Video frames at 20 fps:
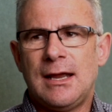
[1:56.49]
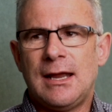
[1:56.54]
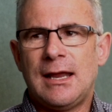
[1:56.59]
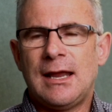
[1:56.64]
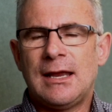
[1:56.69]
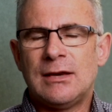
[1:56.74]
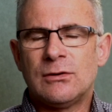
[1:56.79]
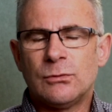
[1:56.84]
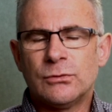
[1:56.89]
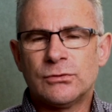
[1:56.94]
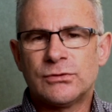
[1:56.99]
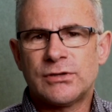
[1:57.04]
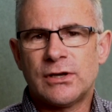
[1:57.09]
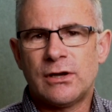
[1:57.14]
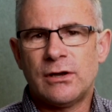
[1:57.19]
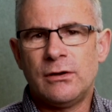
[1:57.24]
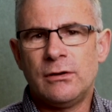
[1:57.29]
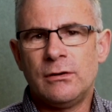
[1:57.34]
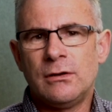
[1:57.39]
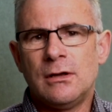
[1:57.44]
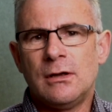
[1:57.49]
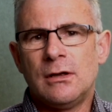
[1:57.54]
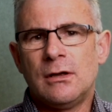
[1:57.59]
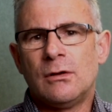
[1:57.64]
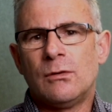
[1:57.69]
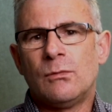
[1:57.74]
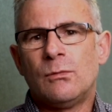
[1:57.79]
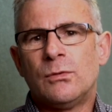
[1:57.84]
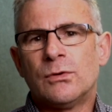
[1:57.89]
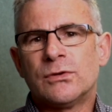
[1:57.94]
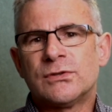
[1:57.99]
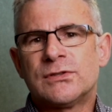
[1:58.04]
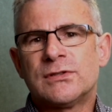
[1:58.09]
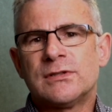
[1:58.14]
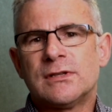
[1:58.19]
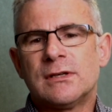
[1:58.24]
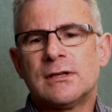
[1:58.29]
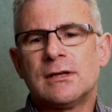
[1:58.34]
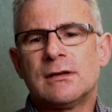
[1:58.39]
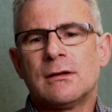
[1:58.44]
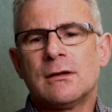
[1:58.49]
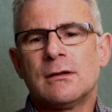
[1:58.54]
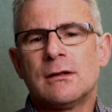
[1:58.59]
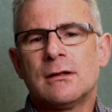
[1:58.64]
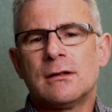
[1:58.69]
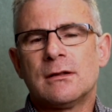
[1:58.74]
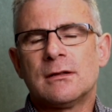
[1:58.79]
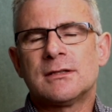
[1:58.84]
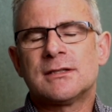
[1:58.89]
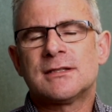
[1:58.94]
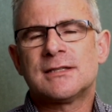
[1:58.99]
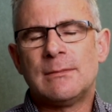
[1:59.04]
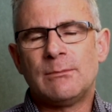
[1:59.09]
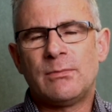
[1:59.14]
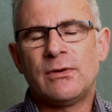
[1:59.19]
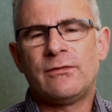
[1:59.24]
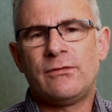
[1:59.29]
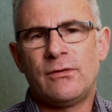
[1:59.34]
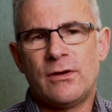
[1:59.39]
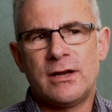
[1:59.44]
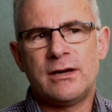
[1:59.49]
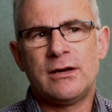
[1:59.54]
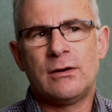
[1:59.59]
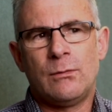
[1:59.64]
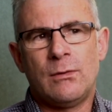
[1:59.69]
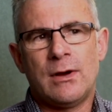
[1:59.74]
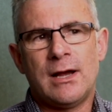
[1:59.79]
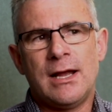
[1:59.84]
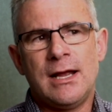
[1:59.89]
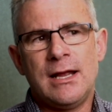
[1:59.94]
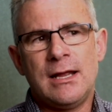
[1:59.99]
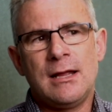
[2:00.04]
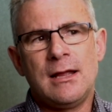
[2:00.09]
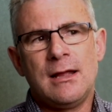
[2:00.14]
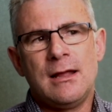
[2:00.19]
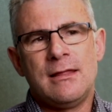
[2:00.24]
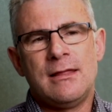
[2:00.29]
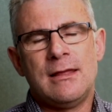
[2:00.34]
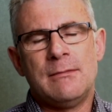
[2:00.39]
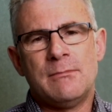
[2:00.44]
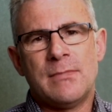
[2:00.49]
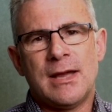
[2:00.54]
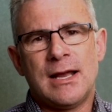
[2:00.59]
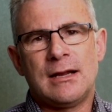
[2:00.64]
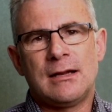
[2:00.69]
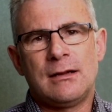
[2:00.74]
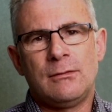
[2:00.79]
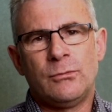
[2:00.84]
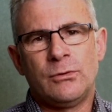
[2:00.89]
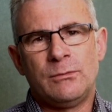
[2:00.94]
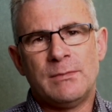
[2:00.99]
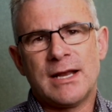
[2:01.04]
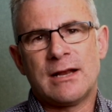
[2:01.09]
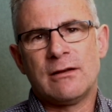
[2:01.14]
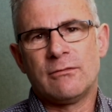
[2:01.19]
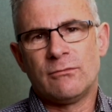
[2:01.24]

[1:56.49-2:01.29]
and also was simplified in a way that would make it